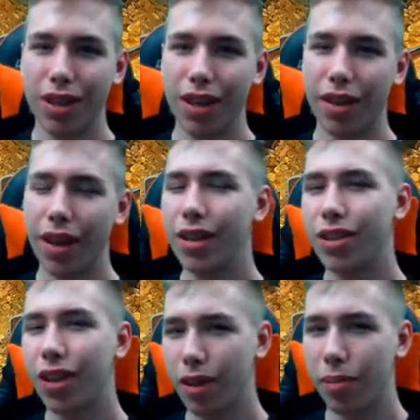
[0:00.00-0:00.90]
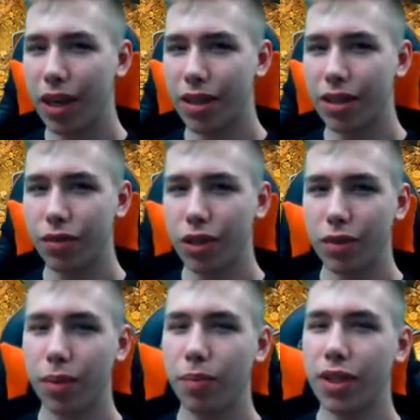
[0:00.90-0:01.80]
There is not the biggest difference,
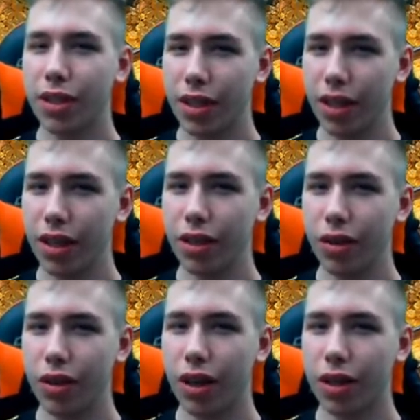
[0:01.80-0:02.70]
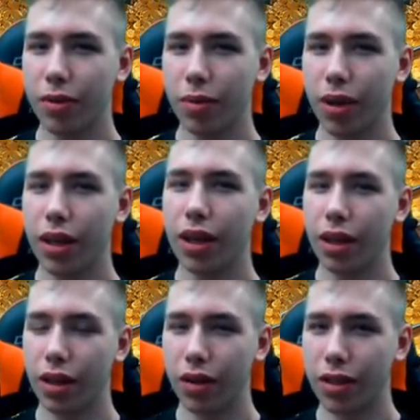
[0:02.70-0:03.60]
but we see new cards being played in
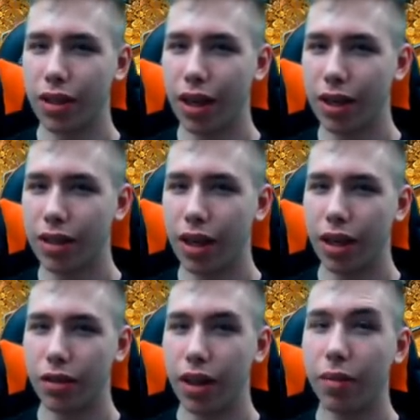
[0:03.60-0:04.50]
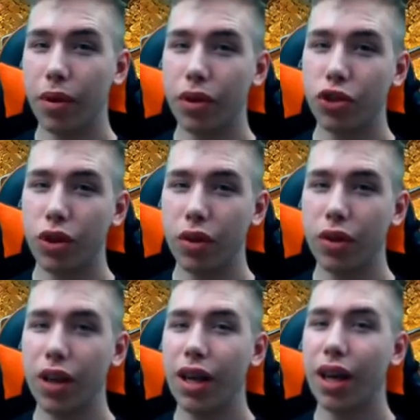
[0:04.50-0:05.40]
those decks. And today I'm going to show you
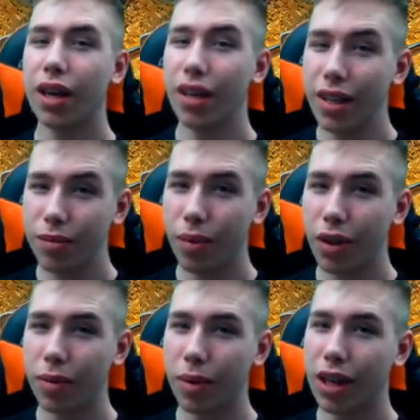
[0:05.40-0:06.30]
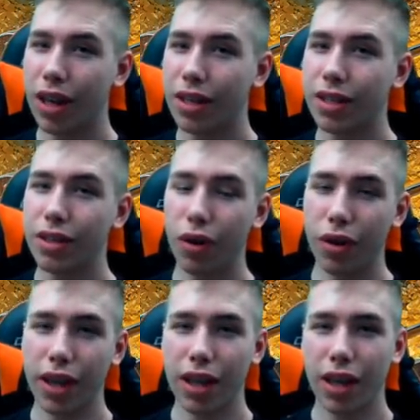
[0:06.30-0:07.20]
at least one deck per class for all
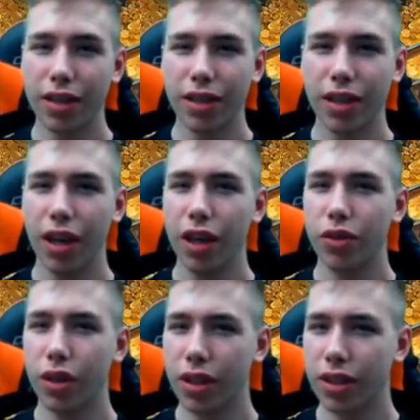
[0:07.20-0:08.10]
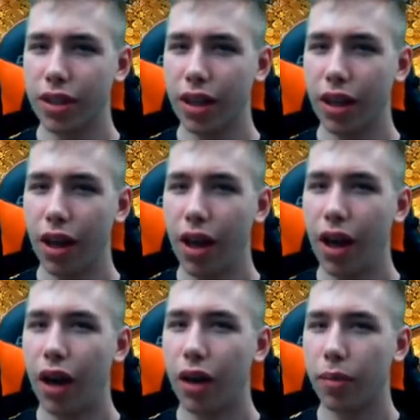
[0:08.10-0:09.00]
9 classes, so you can see
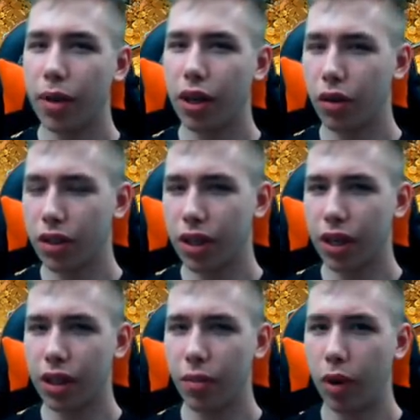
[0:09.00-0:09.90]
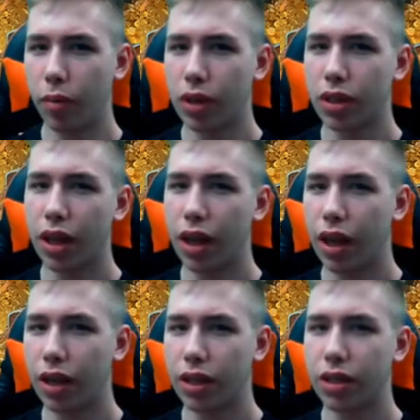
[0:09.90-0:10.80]
how the meta looks like at the moment
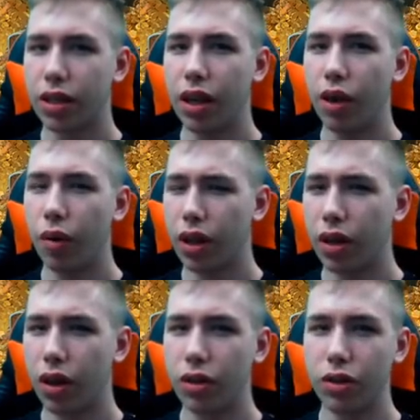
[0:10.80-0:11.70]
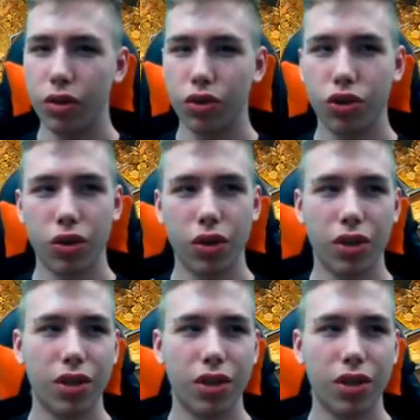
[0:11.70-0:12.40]
and whether or not you should